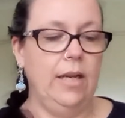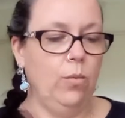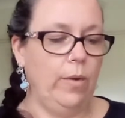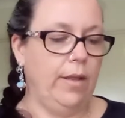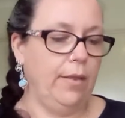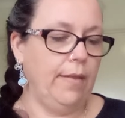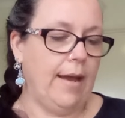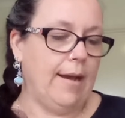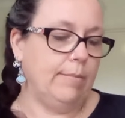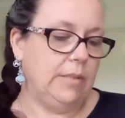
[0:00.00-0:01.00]
with
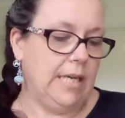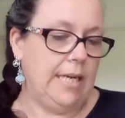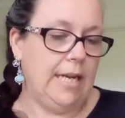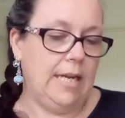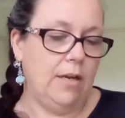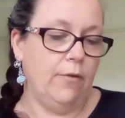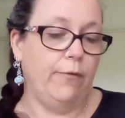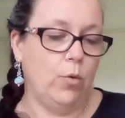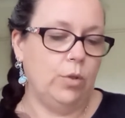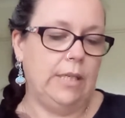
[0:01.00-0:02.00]
DD
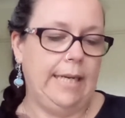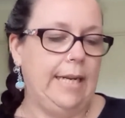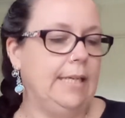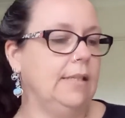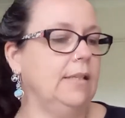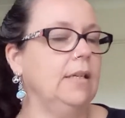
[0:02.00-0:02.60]
for DD's